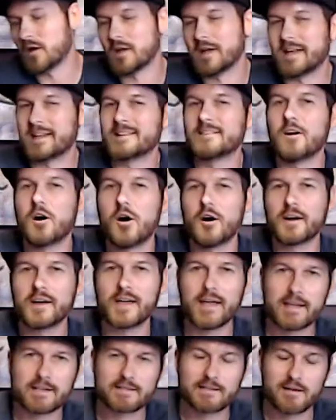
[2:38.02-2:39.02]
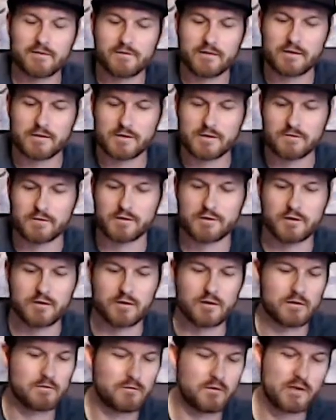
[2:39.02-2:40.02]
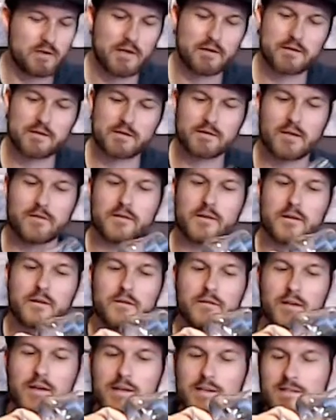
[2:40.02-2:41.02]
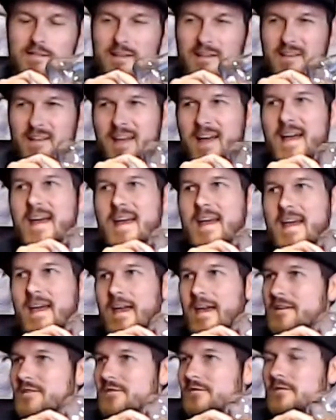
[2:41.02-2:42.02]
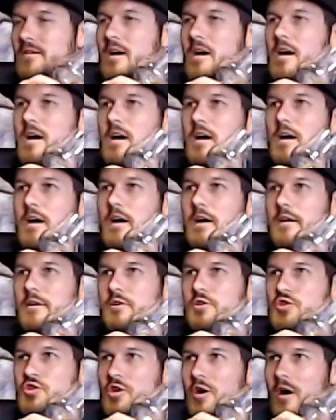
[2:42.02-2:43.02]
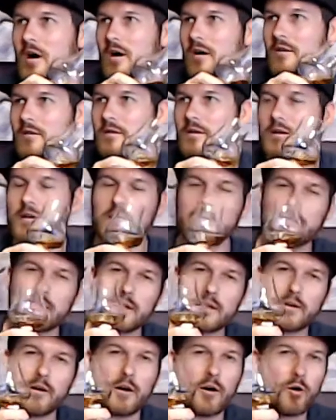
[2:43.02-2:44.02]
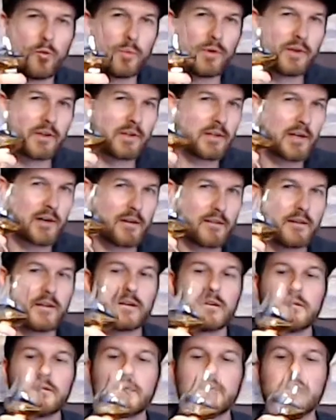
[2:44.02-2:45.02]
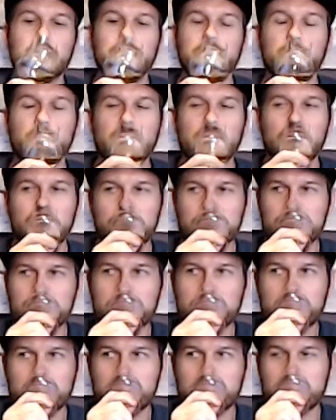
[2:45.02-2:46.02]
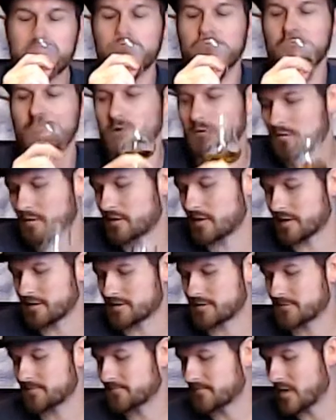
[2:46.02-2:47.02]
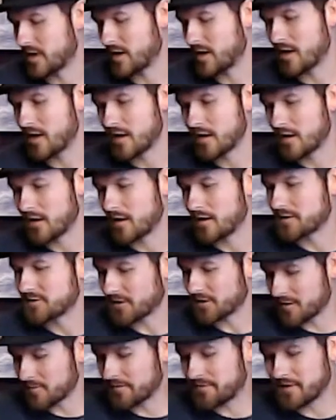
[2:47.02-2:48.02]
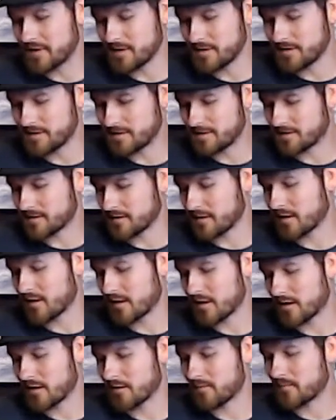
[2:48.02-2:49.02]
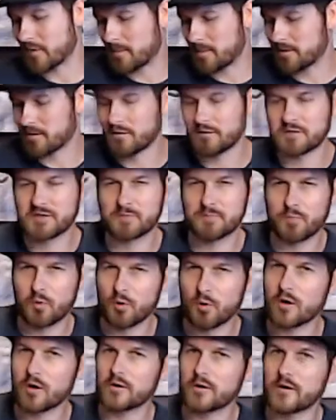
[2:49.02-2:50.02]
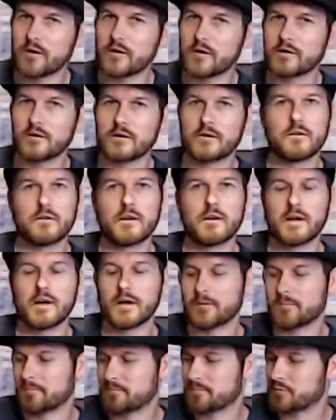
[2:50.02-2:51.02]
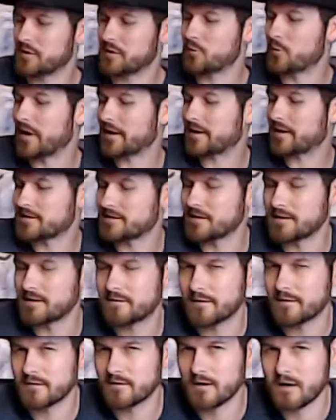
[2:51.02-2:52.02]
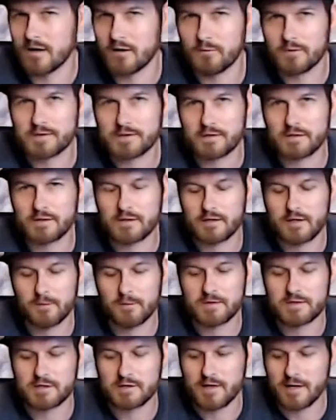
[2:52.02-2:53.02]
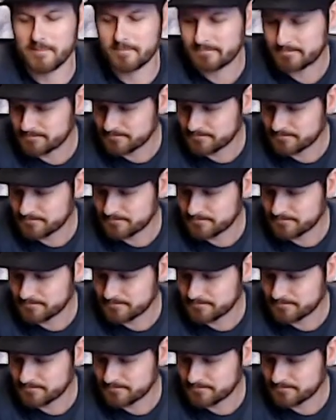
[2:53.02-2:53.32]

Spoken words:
elongates that finish for sure. Really like this stuff. It's got a nice like hazelnut, chocolate, almond kind of thing going on for me. Really, really nice. Starting with this, maybe a little spoiler, a little prerequisite for what's going to come tonight.